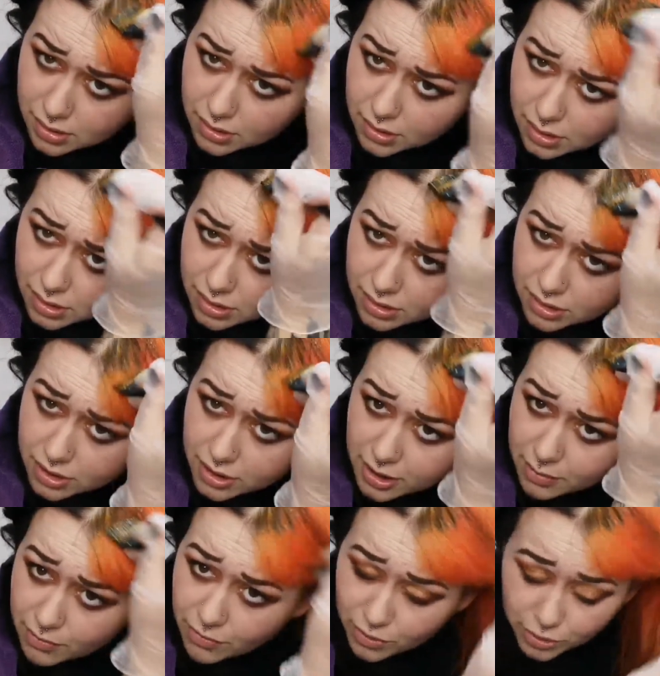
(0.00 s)
Oh, look at
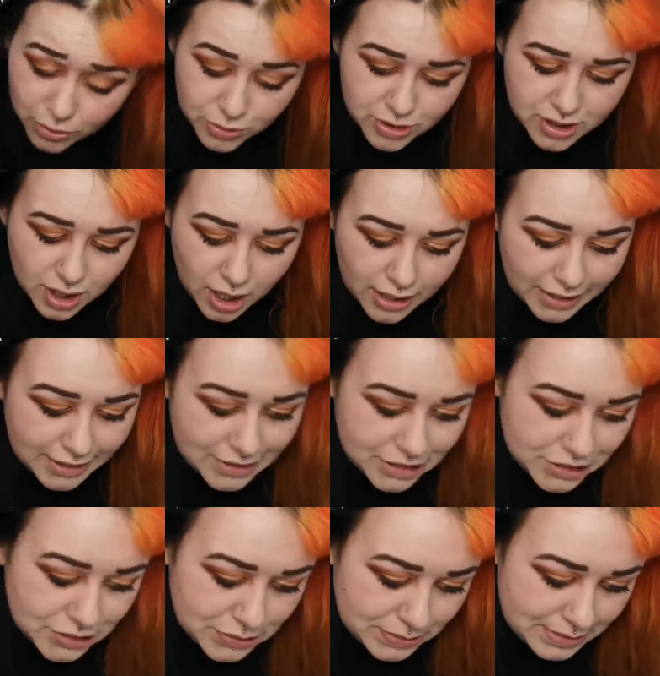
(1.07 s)
them roots. I need to
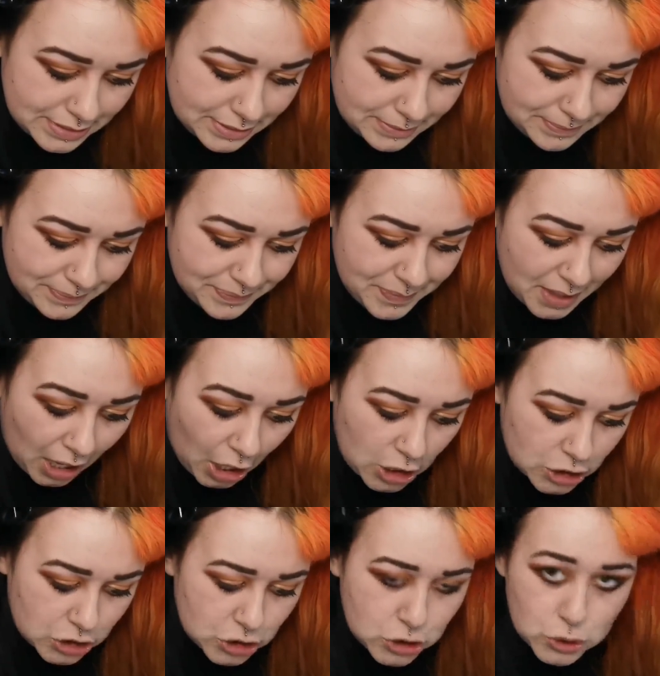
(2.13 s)
do them
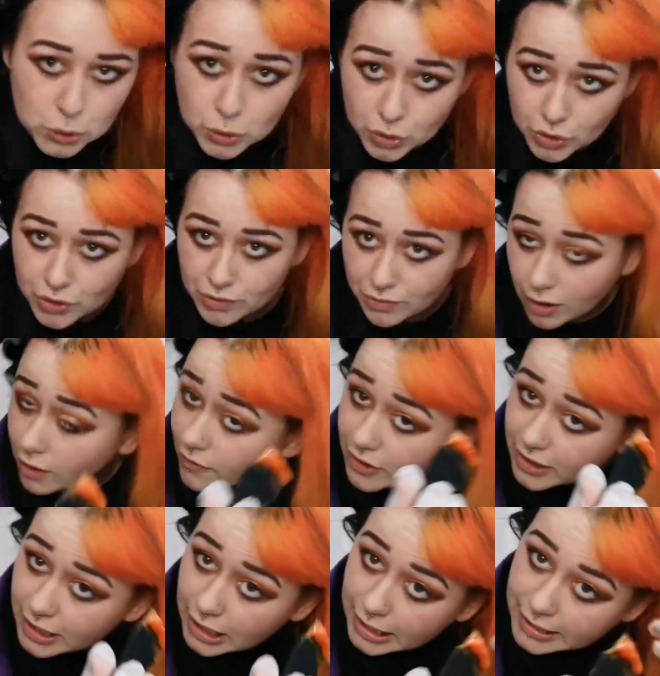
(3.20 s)
sooner rather
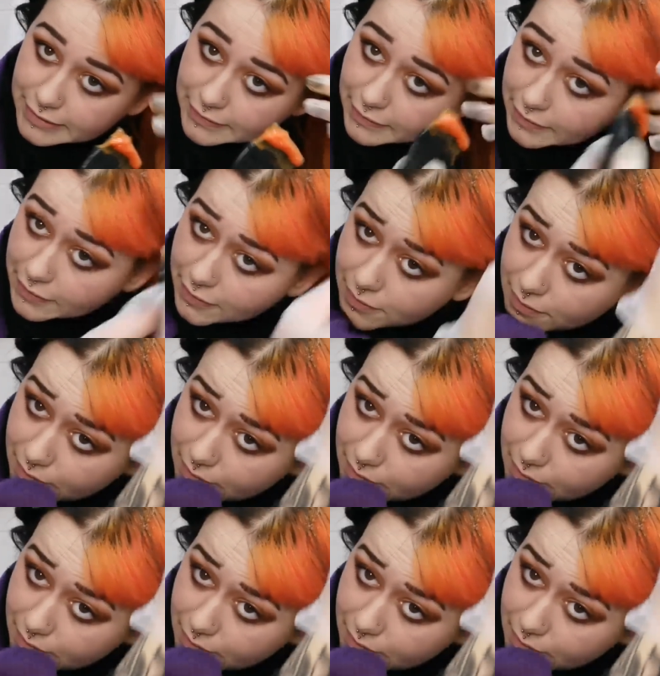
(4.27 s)
than later.